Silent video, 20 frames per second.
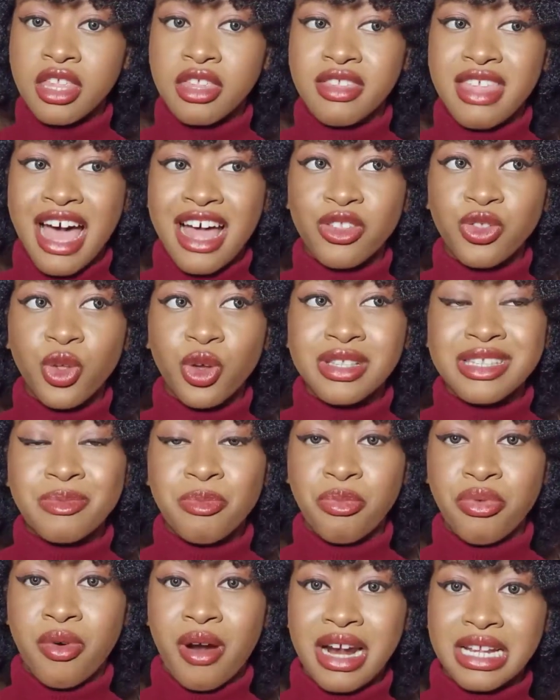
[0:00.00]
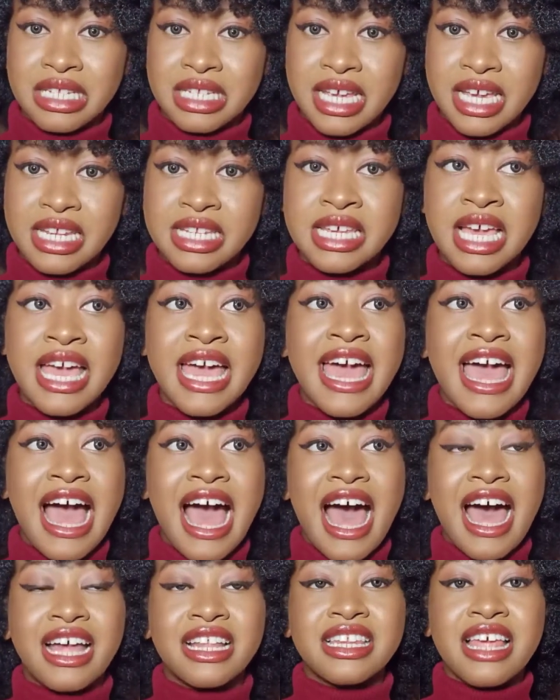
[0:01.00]
They are not branded,
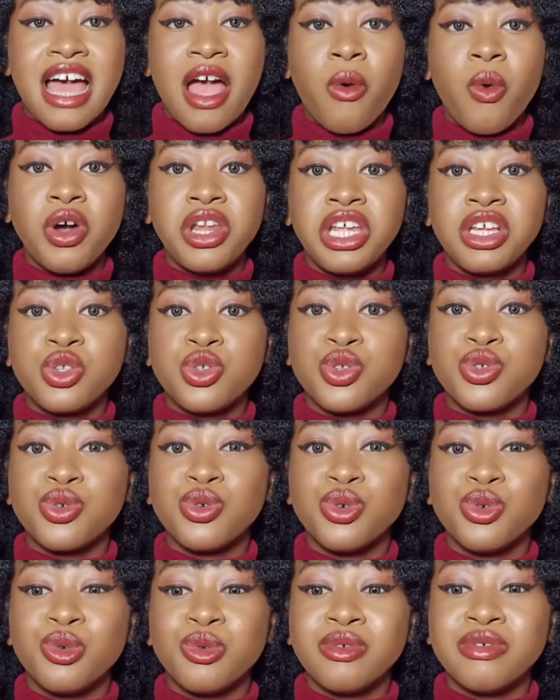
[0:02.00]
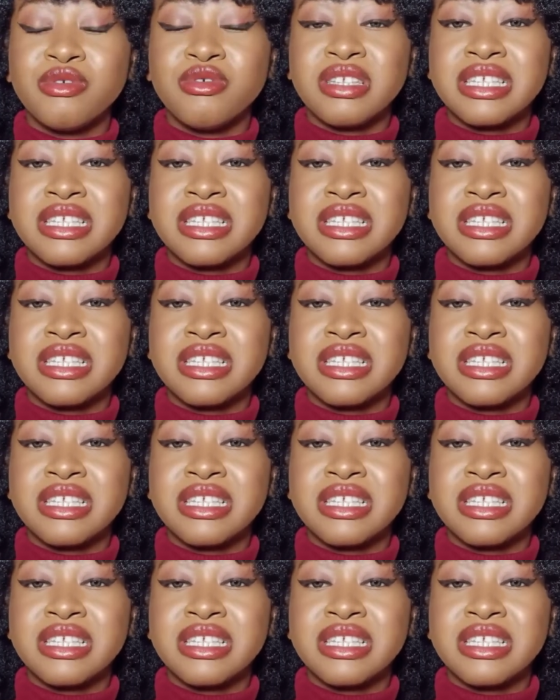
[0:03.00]
and I wanted to